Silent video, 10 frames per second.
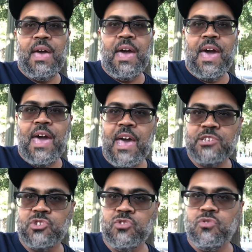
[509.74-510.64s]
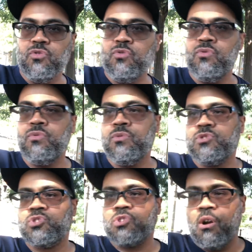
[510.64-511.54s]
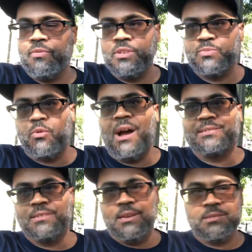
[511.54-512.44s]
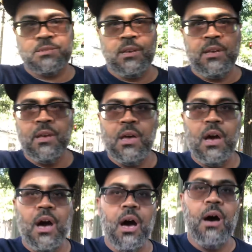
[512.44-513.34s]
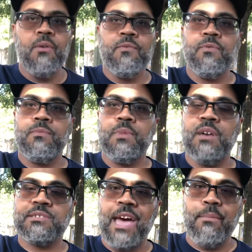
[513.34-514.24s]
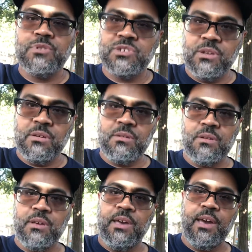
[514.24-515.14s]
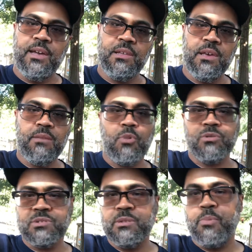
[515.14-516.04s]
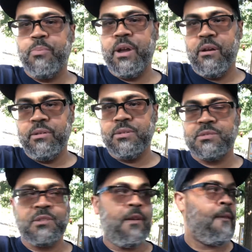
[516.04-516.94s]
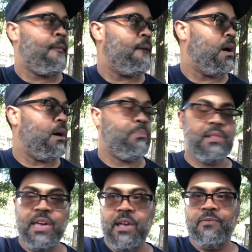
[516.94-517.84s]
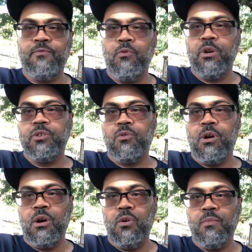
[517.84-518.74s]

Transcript: as you start this process of establishing an emergency preparedness plan for your home.